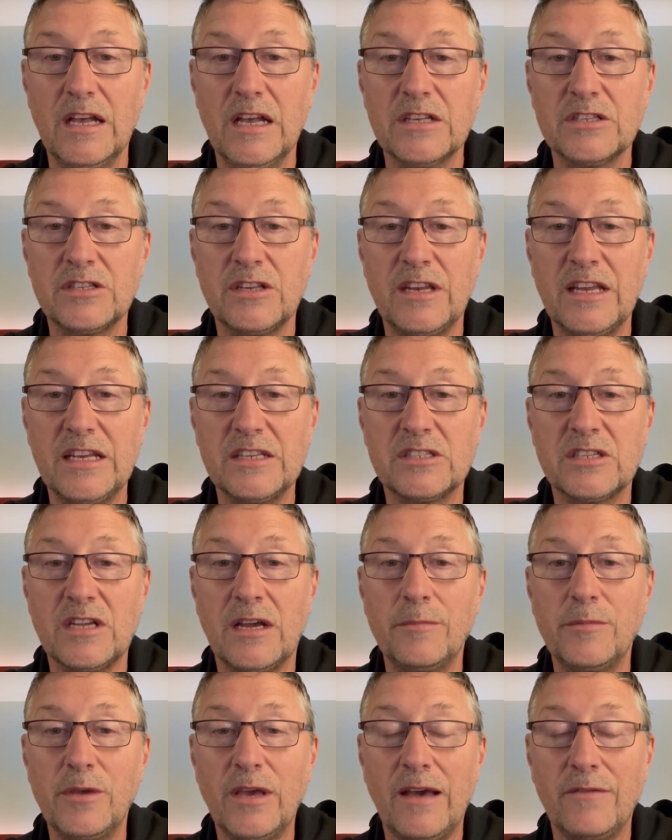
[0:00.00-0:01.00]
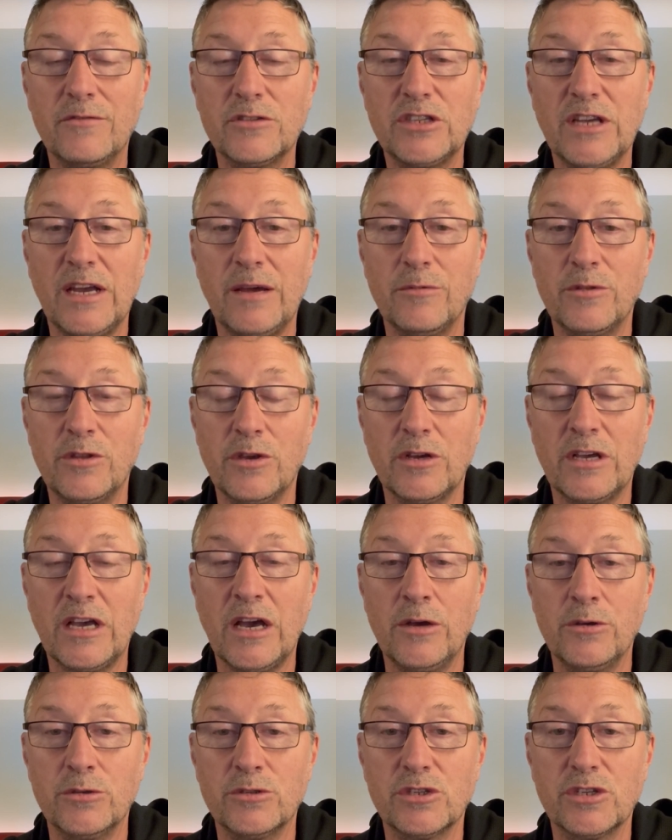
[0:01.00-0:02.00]
So next time you have a chat with your
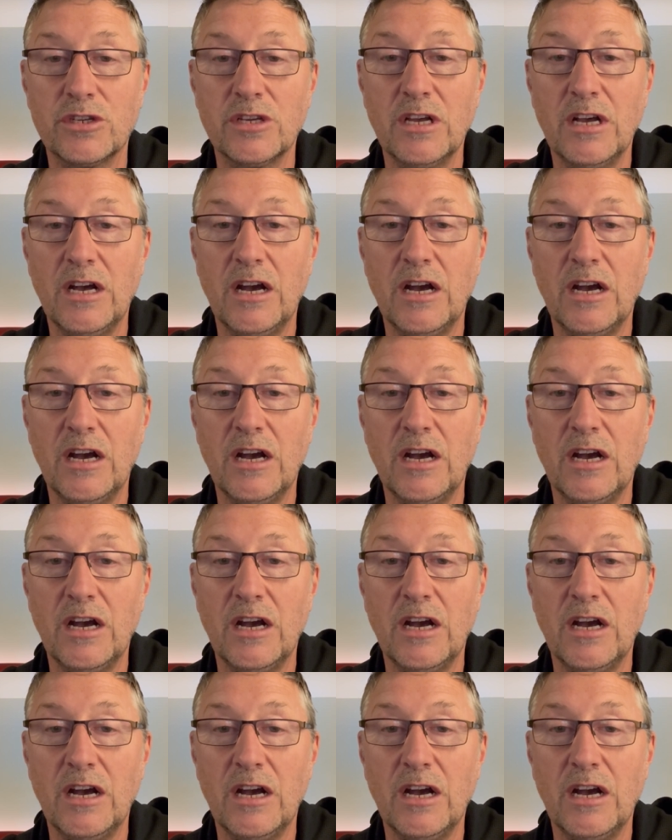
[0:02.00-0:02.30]
coach,